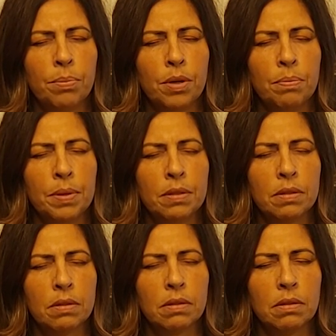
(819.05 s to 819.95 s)

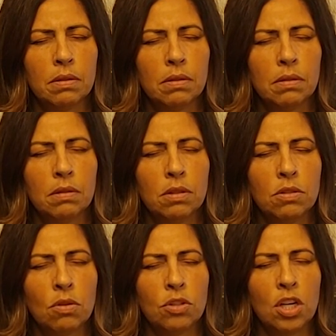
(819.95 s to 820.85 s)
purpose,
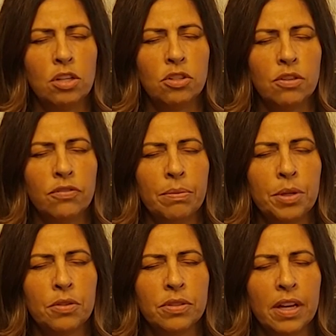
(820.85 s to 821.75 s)
dissociation from
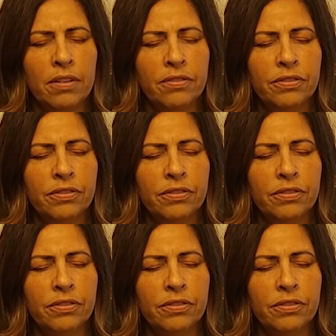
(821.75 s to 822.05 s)
yourself.